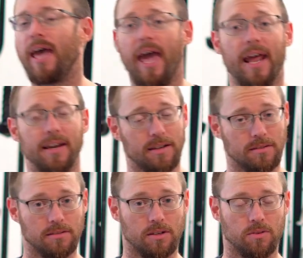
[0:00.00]
And
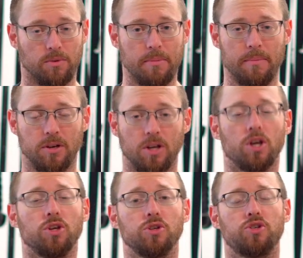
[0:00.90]
remember,
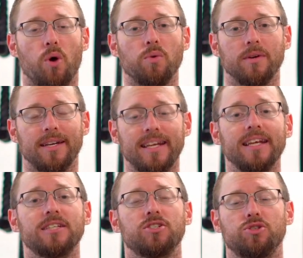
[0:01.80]
you don't
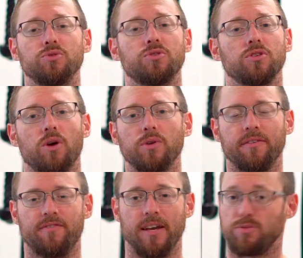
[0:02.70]
need to do the
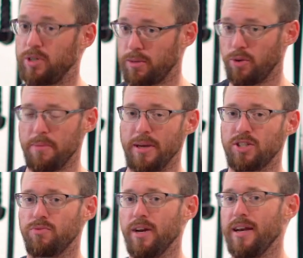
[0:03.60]
loading phase, which I'm going to
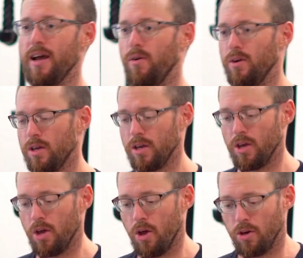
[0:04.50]
mention right now.
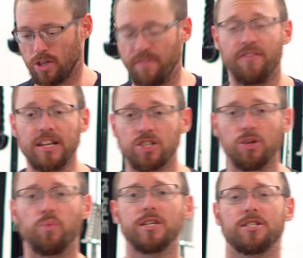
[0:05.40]

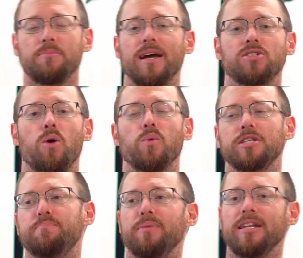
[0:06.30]
Conventional wisdom has
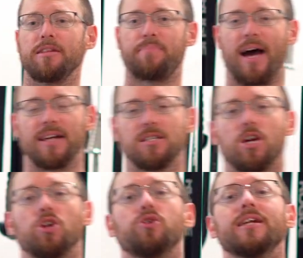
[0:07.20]
always been in the past,
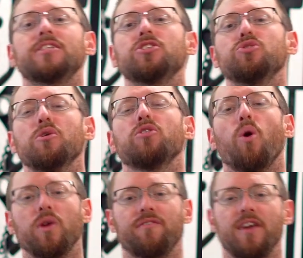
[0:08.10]
you need to do a
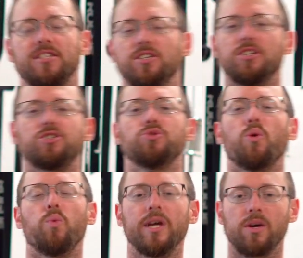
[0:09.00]
loading phase. You need to do
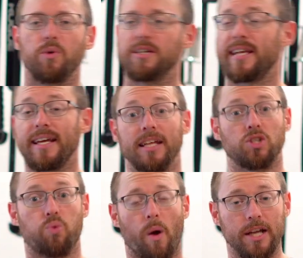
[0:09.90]
a week where you're taking
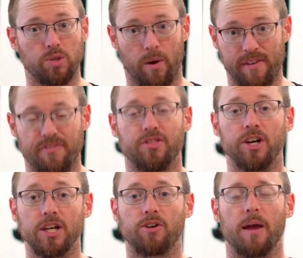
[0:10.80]
like 20, 25,
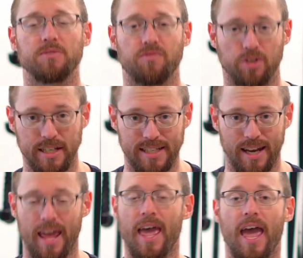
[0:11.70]
30 grams of
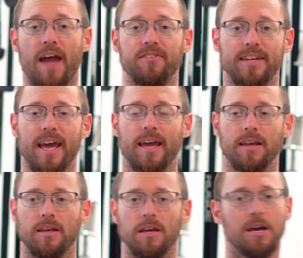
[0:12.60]
creatine every
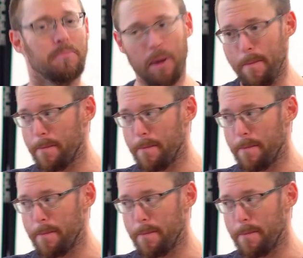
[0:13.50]
day. But